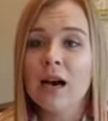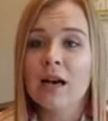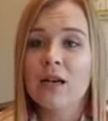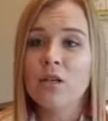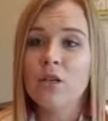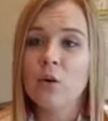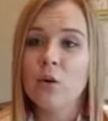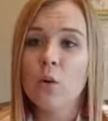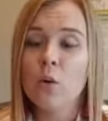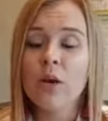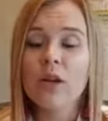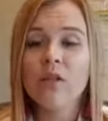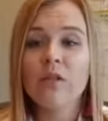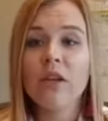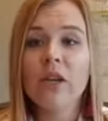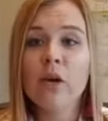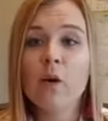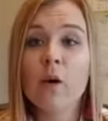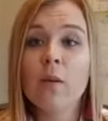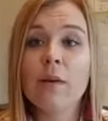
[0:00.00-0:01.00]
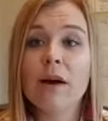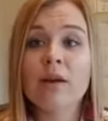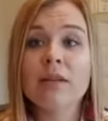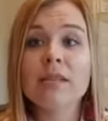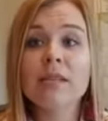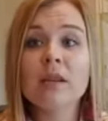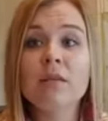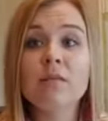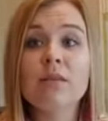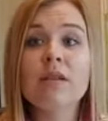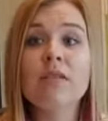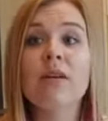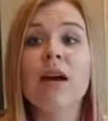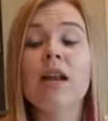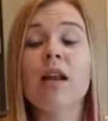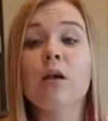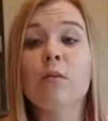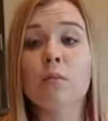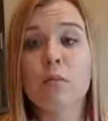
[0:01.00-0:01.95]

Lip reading: do a quick video about subdividing